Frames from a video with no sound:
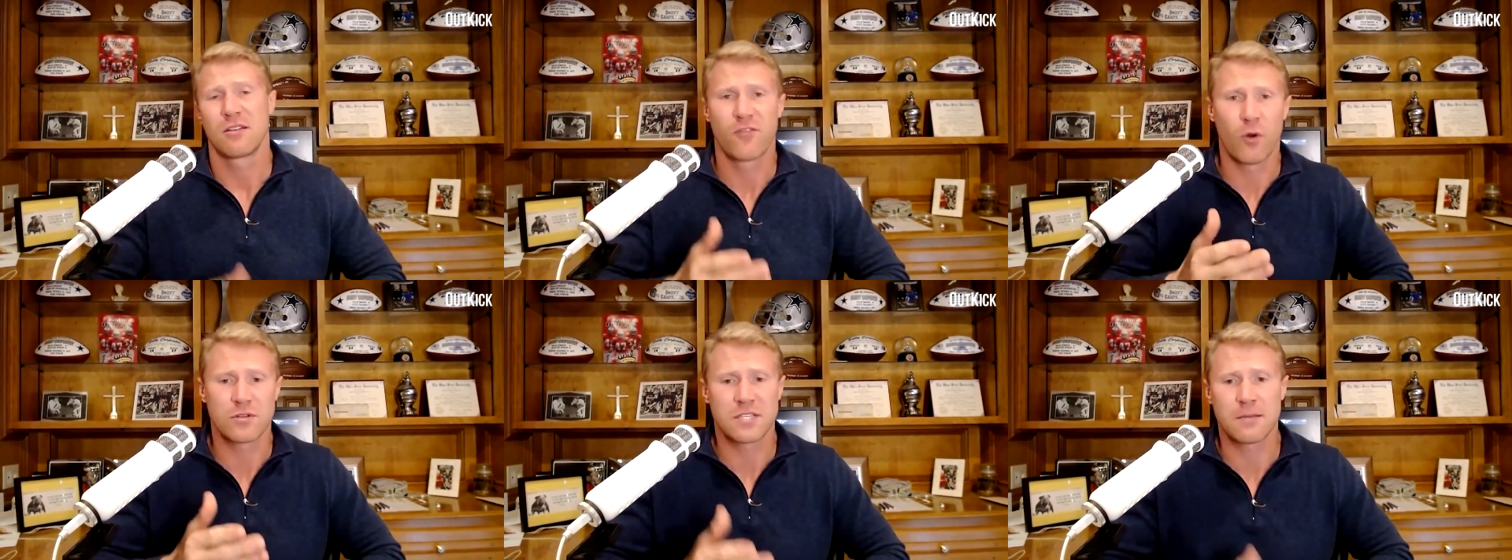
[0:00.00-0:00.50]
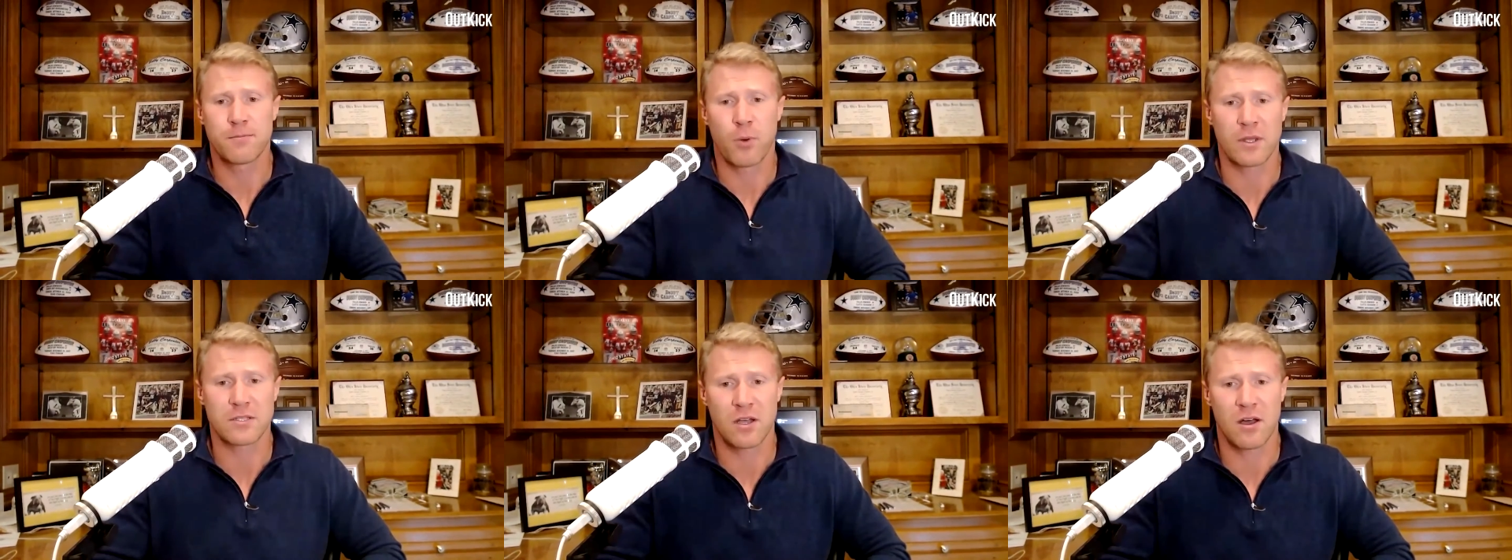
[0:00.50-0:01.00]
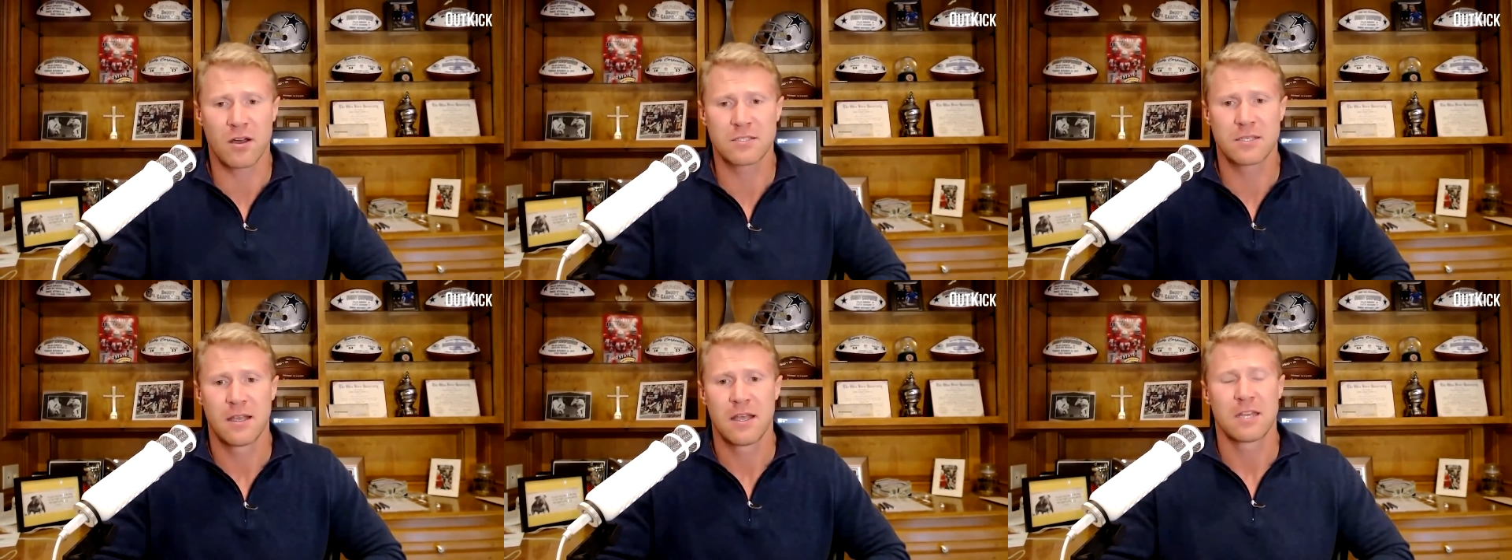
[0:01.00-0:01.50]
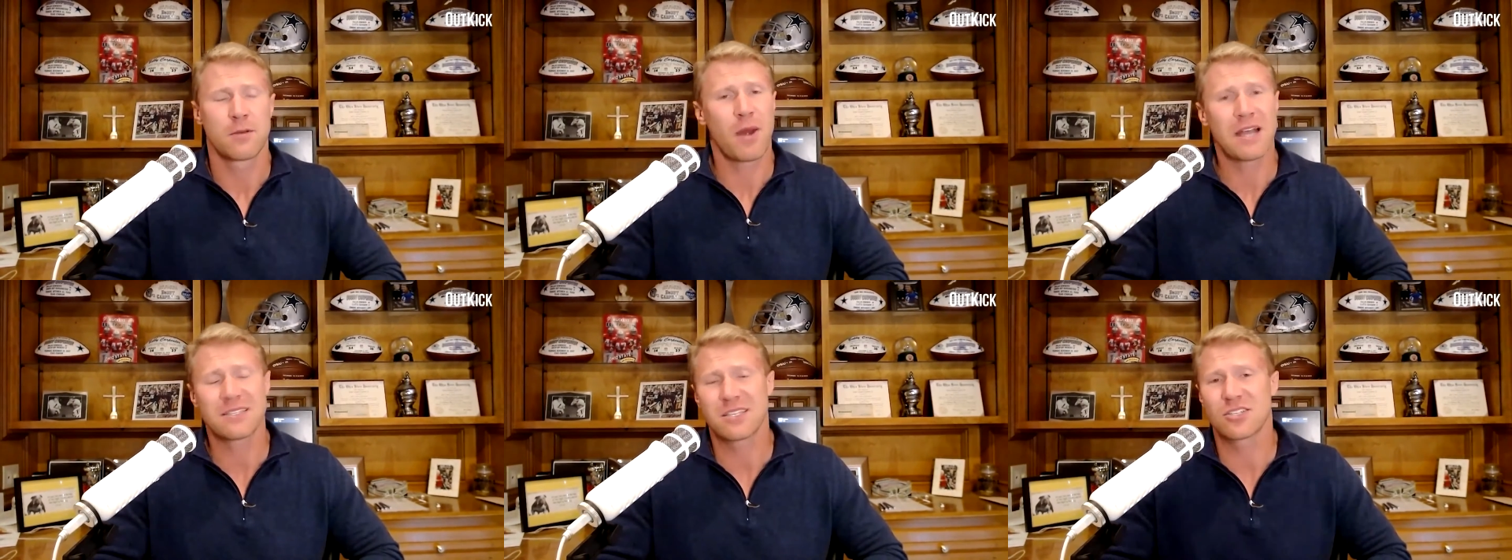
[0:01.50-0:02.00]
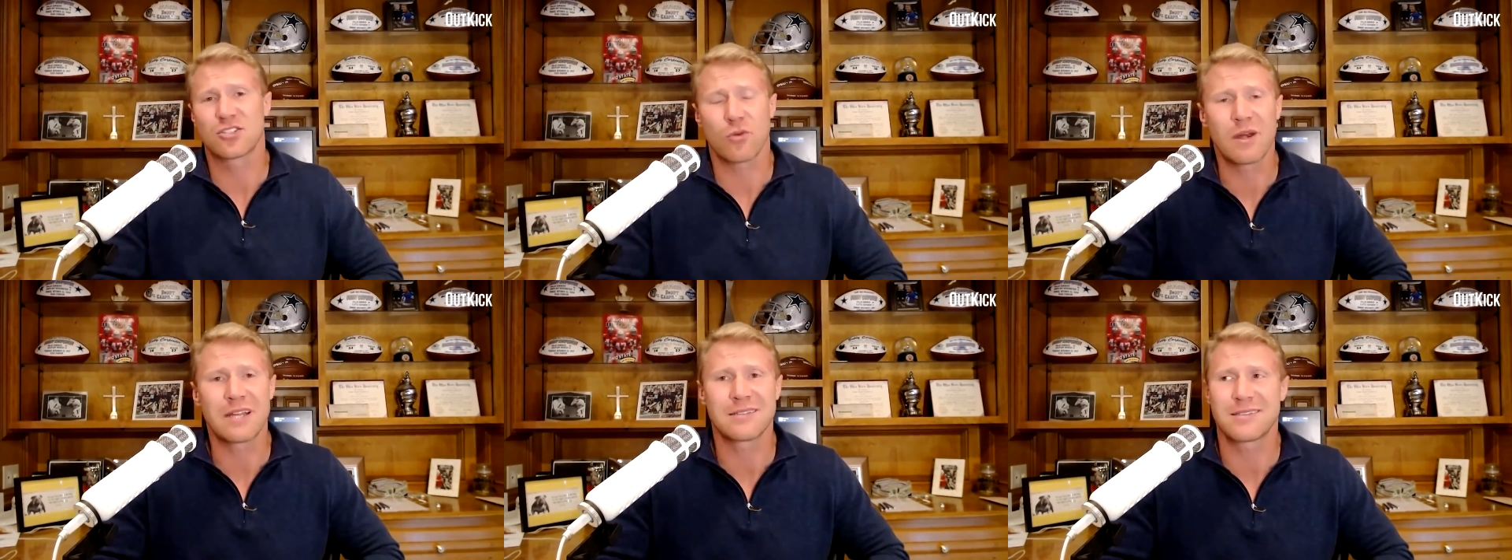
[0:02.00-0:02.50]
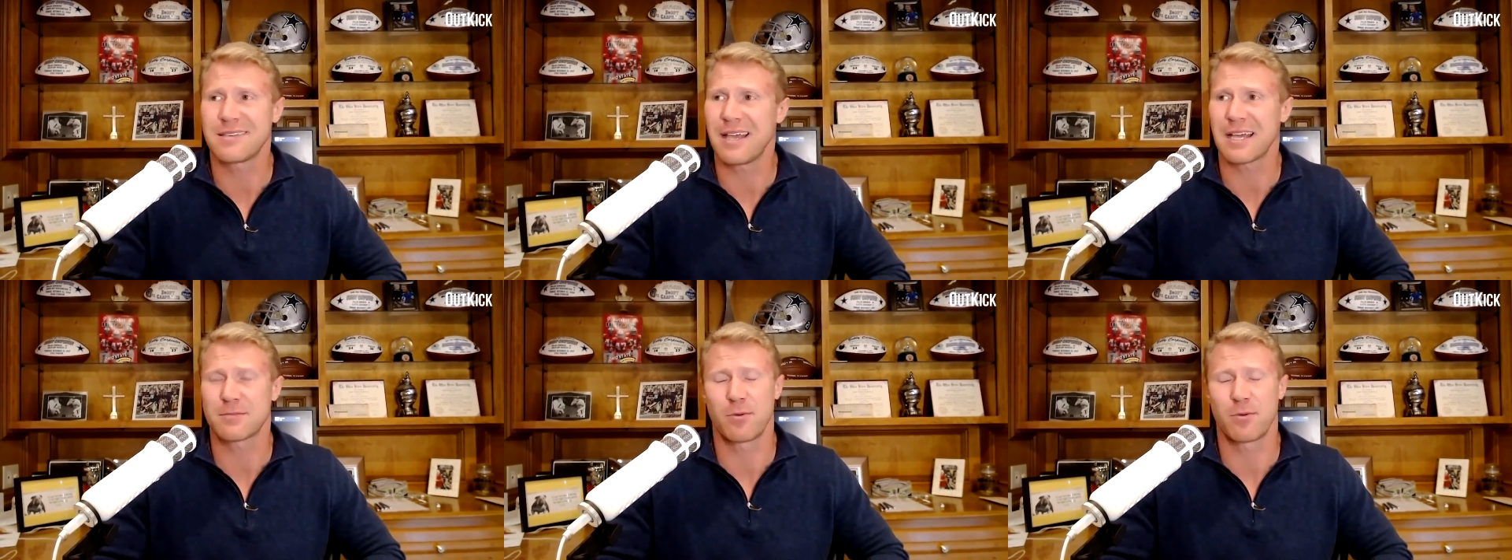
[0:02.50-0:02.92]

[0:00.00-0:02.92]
14 point dogs. Nebraska's three and six,